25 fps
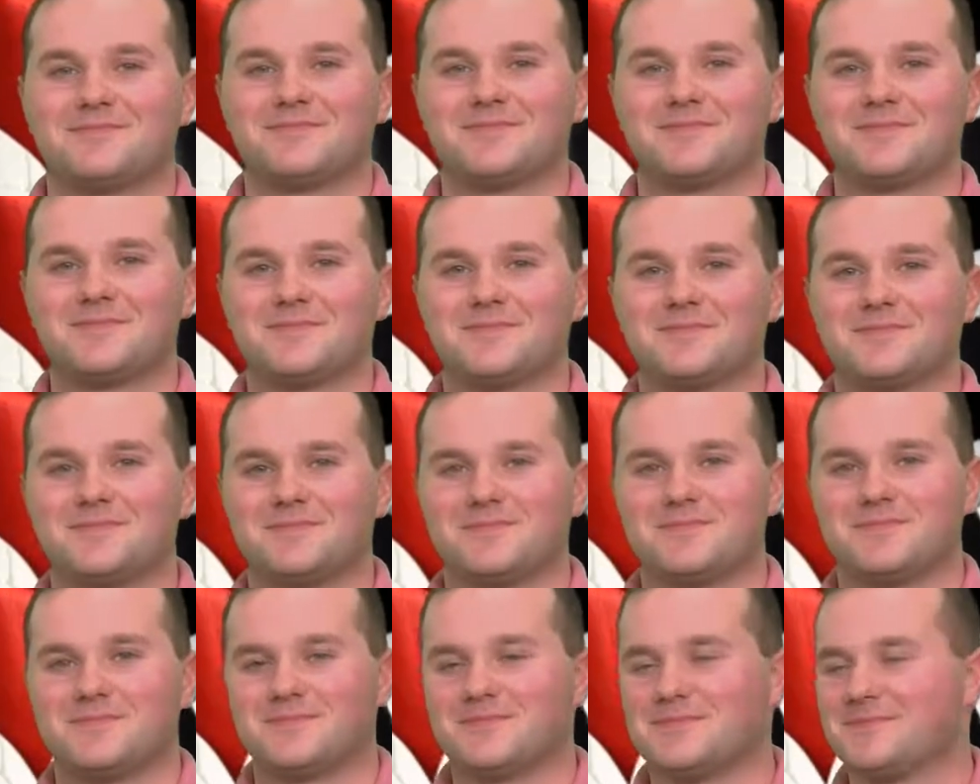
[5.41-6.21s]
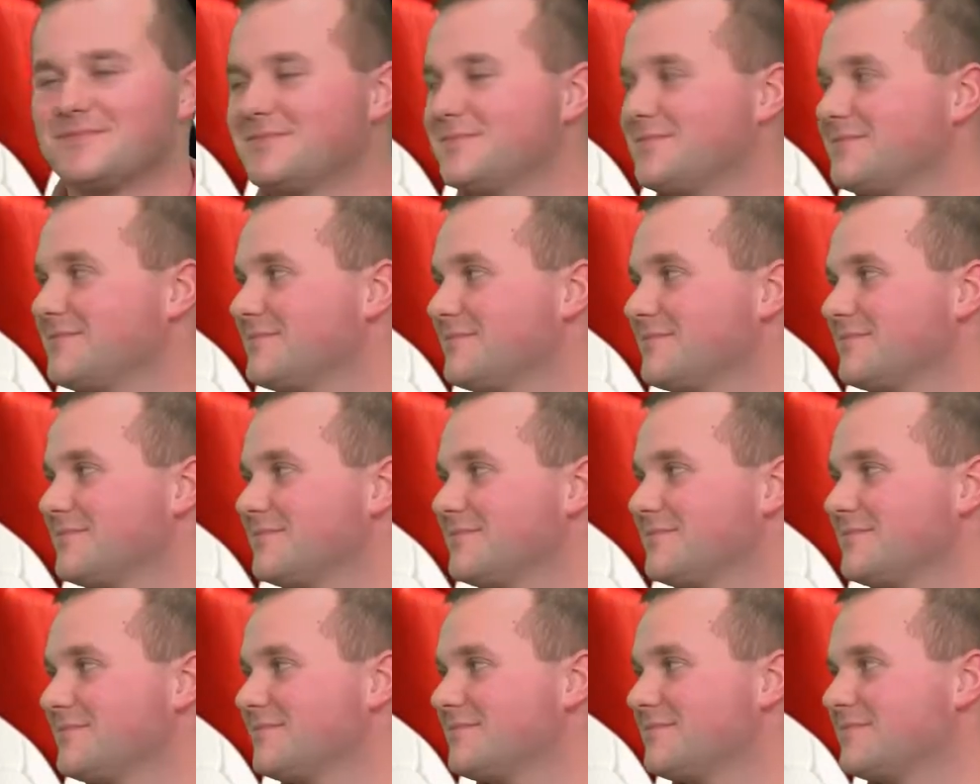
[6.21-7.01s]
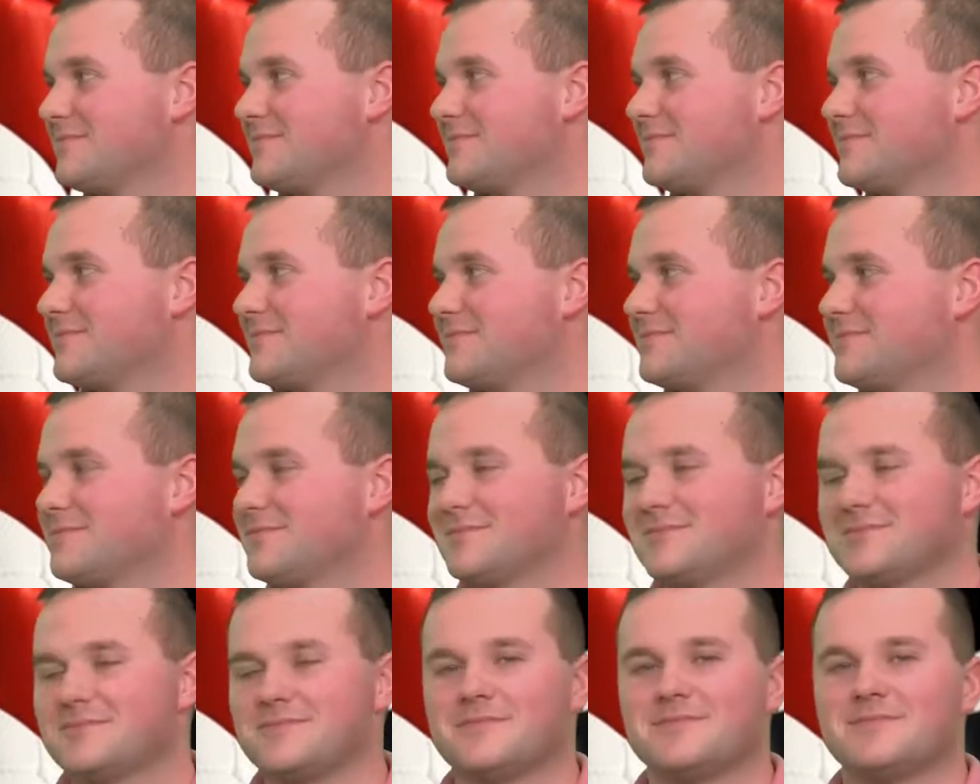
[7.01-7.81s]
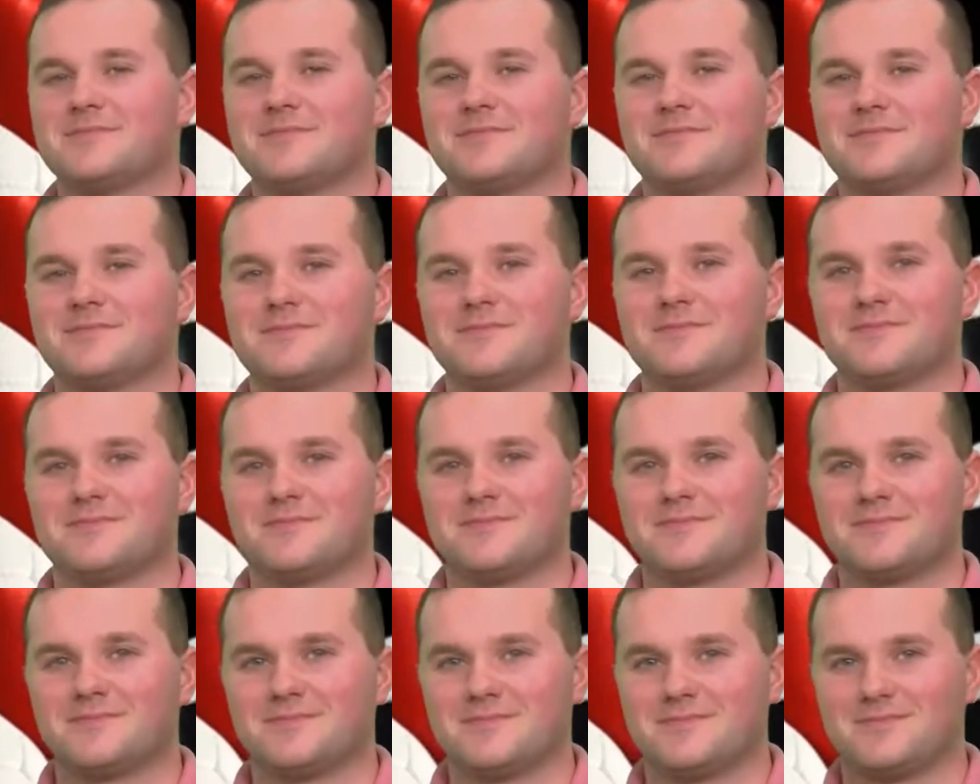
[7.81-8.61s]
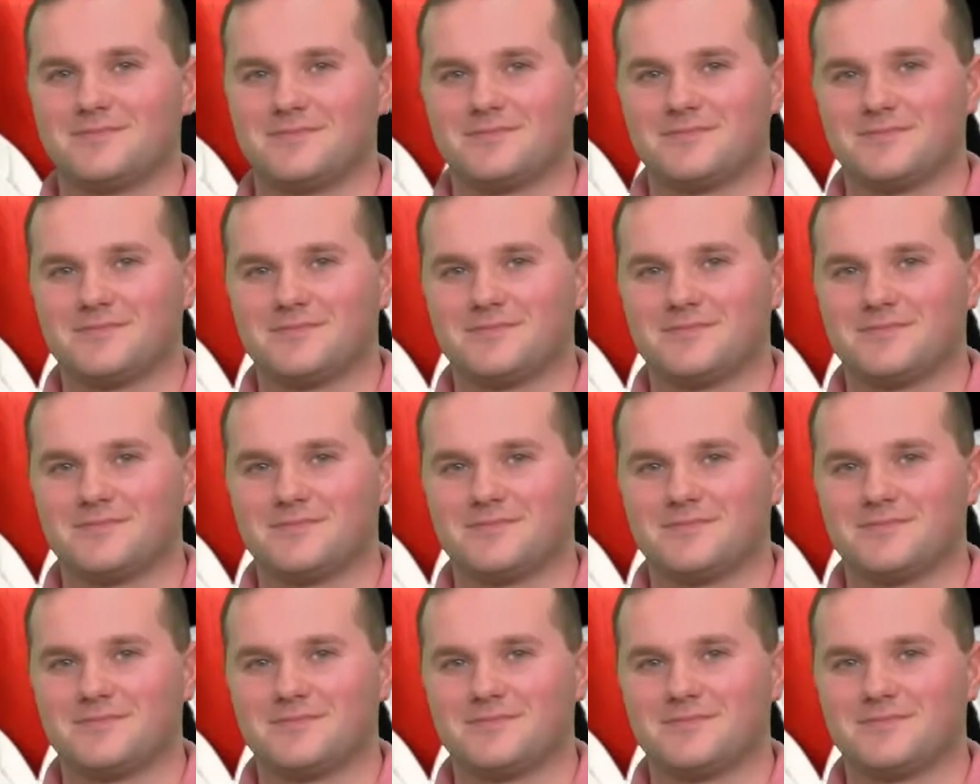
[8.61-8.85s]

(not speaking)